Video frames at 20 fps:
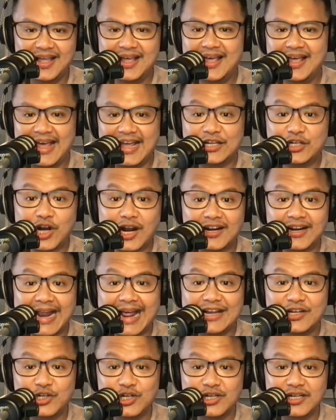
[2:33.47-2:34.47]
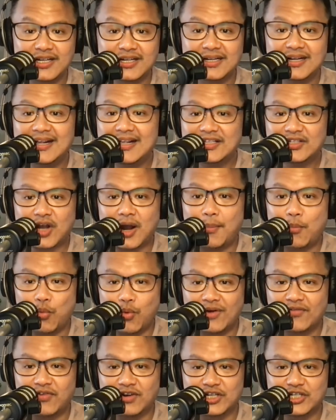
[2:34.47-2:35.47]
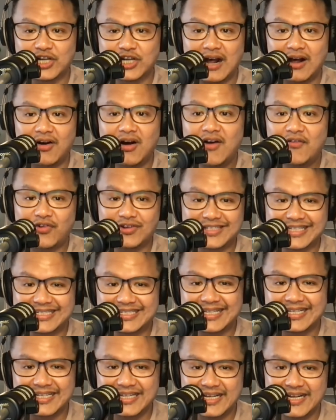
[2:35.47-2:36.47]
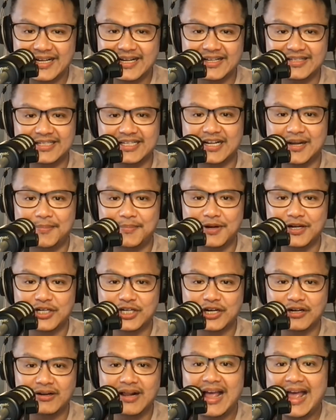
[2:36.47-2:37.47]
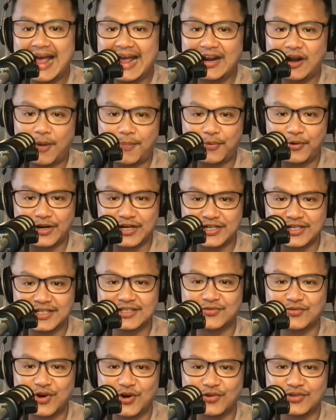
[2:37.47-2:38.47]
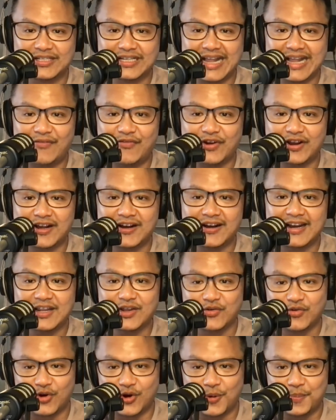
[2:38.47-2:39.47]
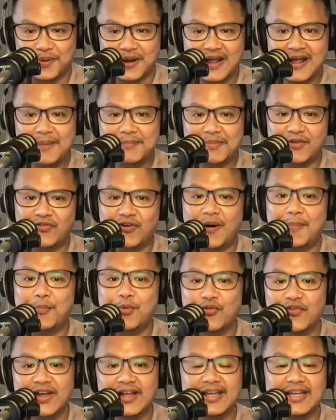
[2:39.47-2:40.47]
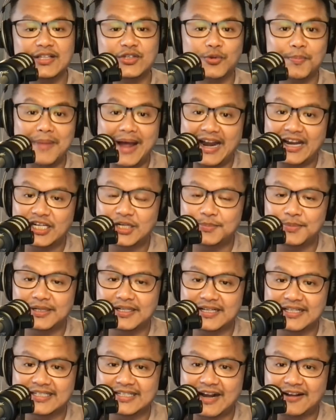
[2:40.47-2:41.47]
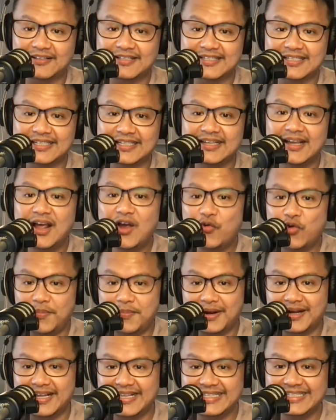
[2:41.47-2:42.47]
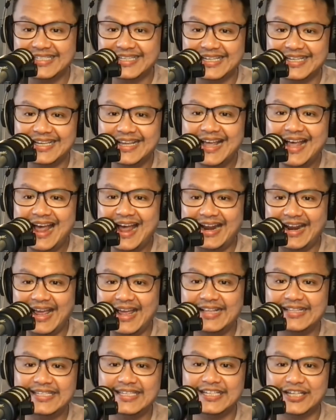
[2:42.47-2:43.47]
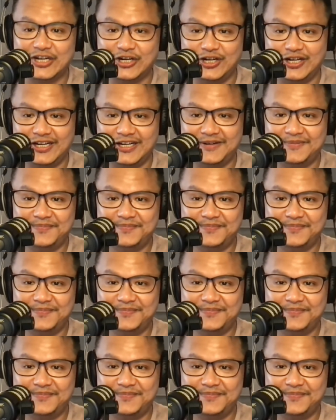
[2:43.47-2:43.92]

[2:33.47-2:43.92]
A chartered engineer, Tom worked for Shell for 16 years in commercial and operations roles in Africa and Europe before moving into management consultancy with McKinsey and A.T. Kearney.